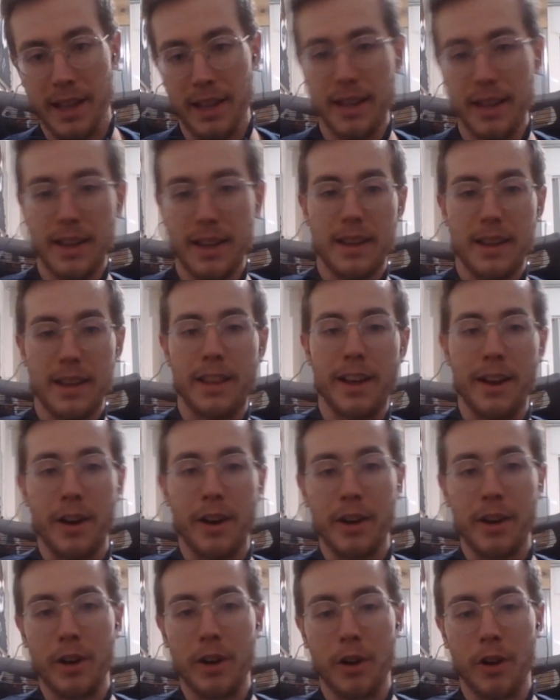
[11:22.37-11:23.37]
that
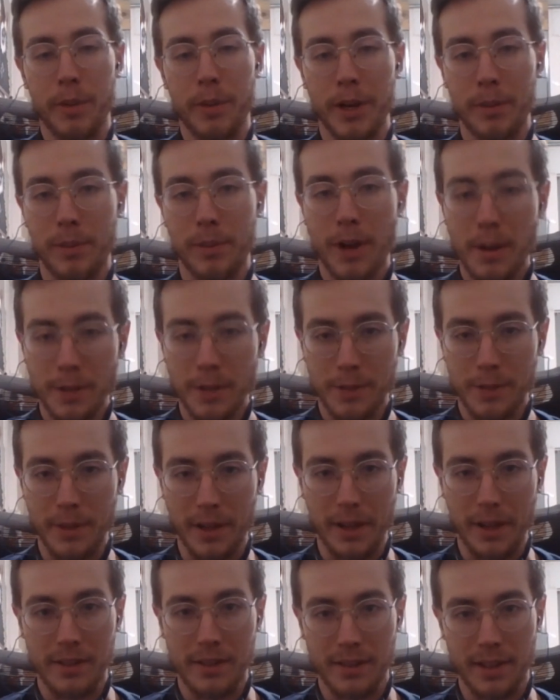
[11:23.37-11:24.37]
are being
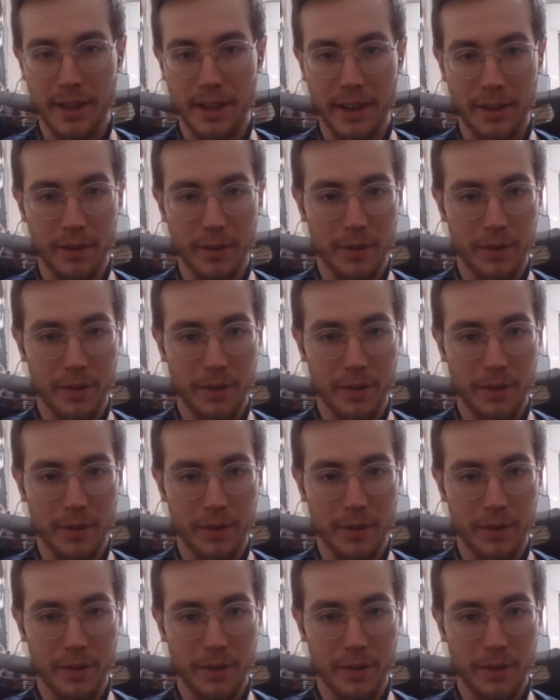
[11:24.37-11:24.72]
promised bailouts.